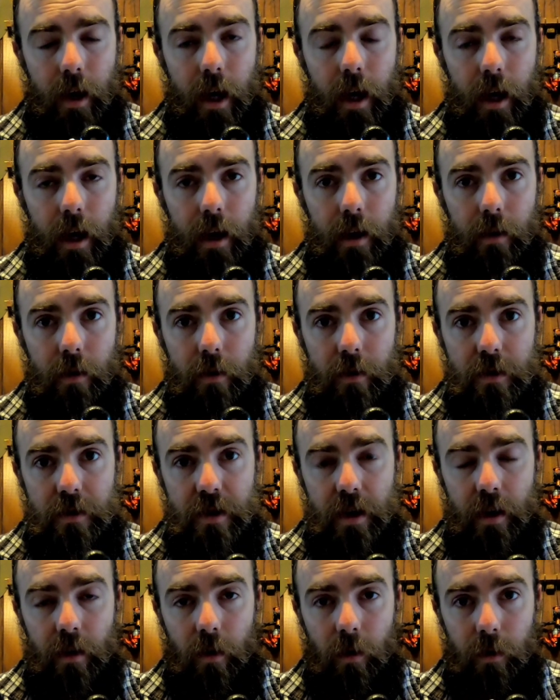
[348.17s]
And I
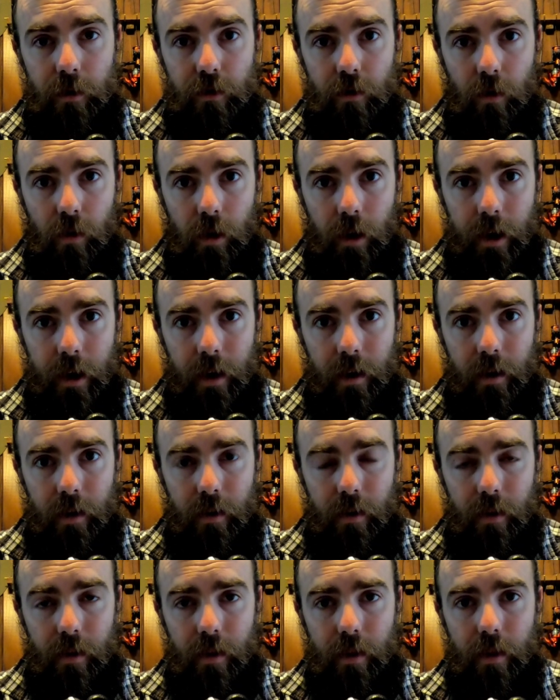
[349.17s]
use an ultralight.
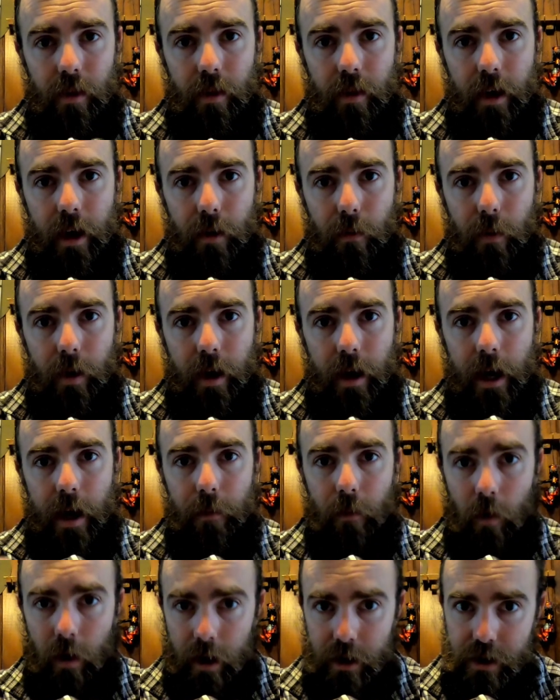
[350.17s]
That way
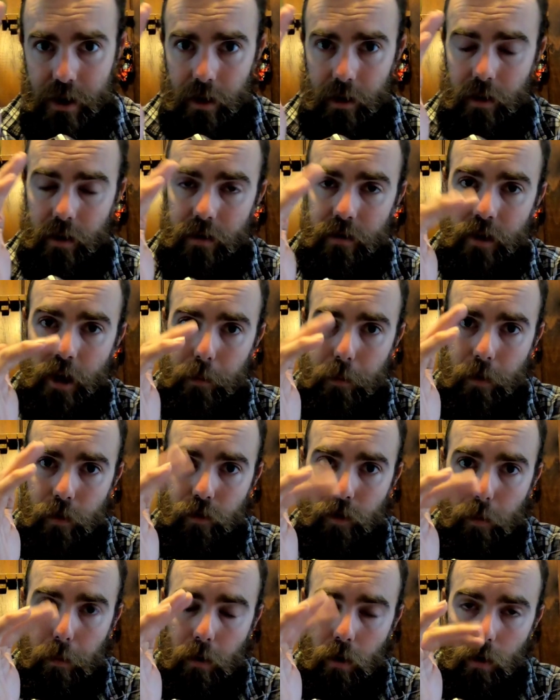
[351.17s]
I'm watching the tip
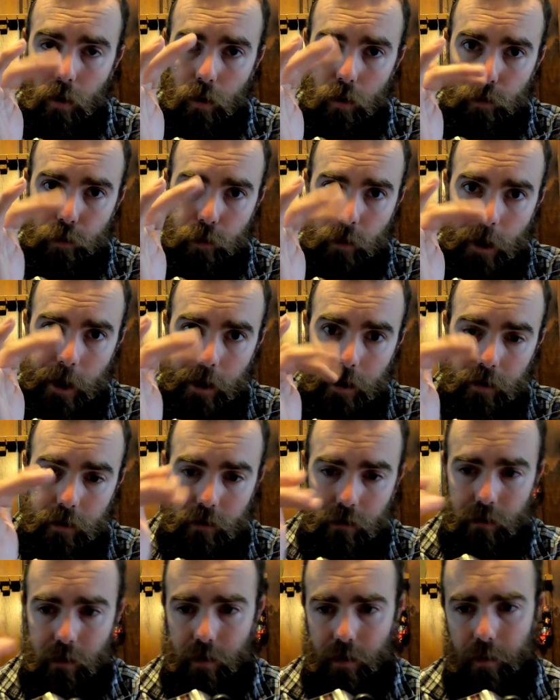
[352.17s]
of the pole
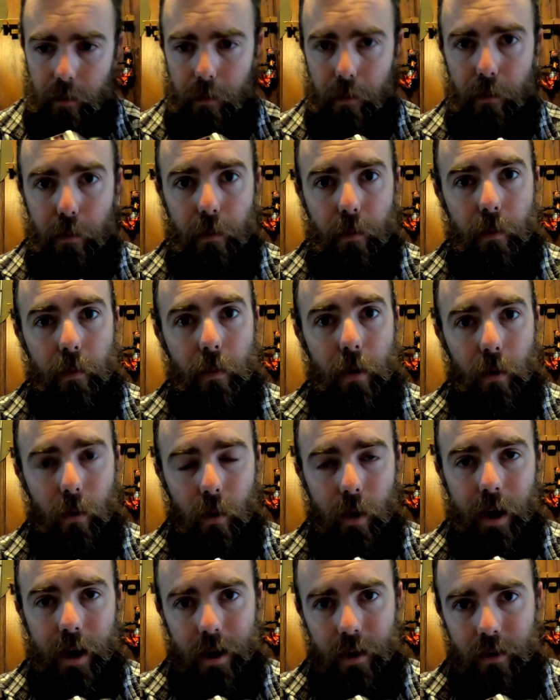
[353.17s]
flex. But
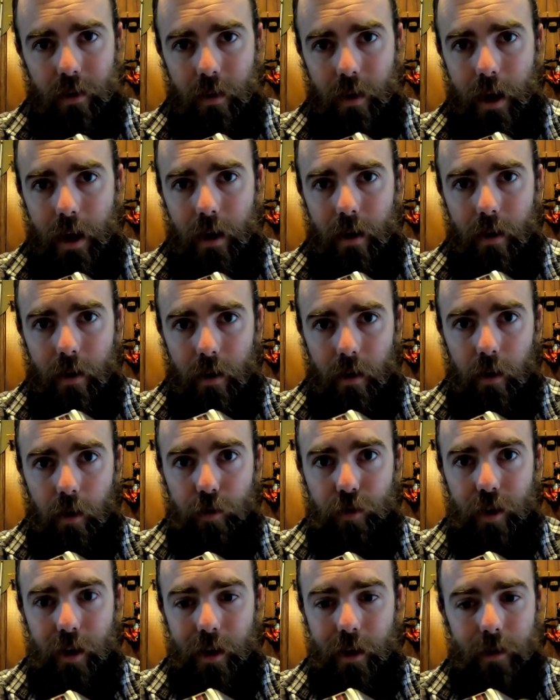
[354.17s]
we'll get into that in another
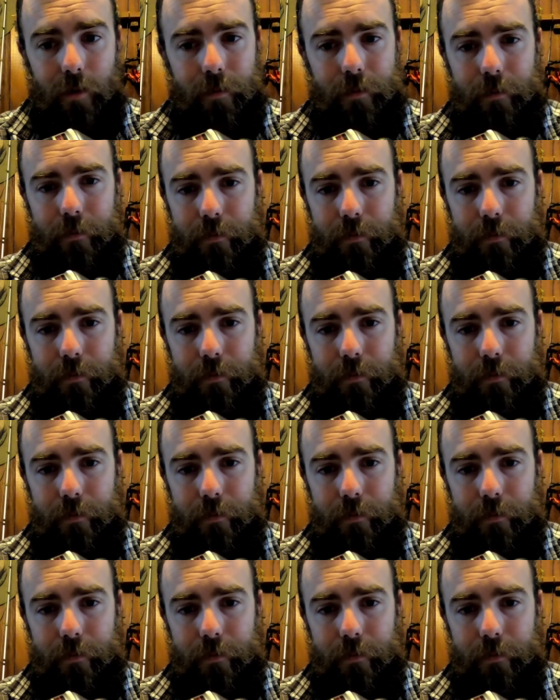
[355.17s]
video.